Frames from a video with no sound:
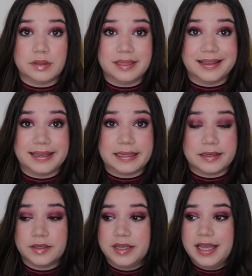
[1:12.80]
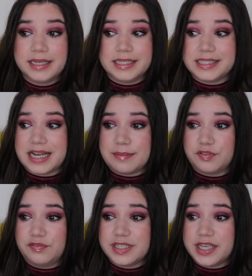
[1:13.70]
like these type
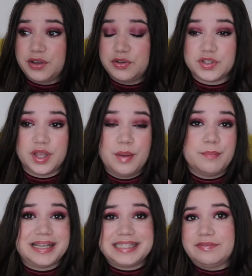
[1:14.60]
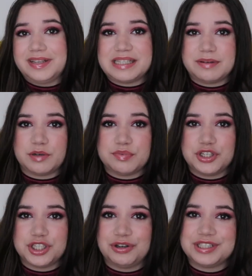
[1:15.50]
of videos, mixed in with some other
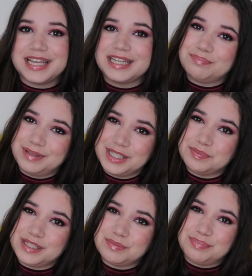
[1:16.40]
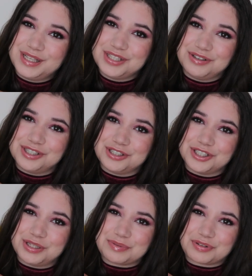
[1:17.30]
beauty content, please consider
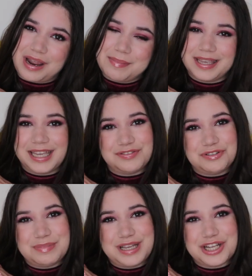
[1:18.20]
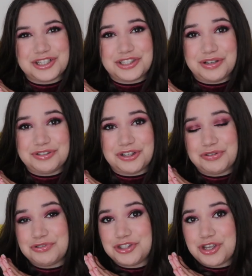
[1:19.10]
subscribing. It would mean
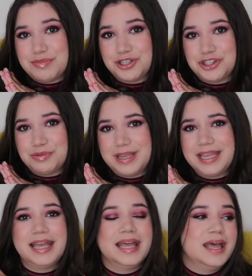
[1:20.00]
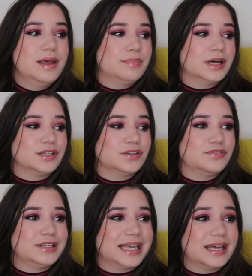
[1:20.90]
so much to me. But
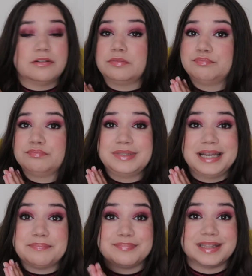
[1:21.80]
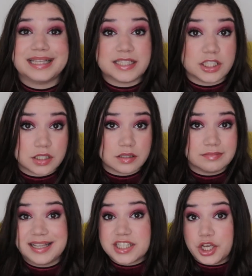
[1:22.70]
for now, yeah,
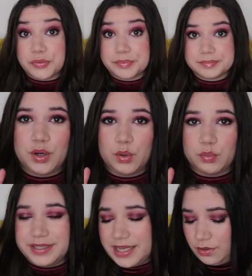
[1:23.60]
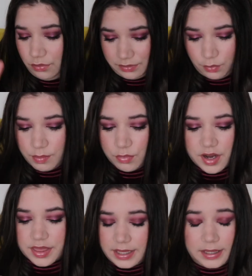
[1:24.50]
let's go. Oh no, one more
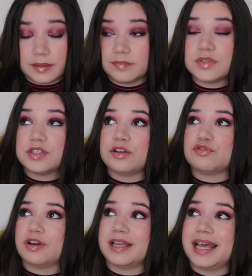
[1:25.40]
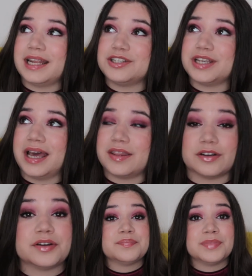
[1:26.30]
thing. Sandra, get it
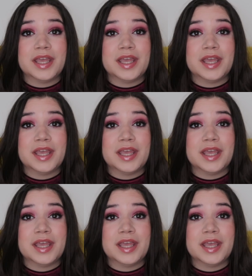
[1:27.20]
together.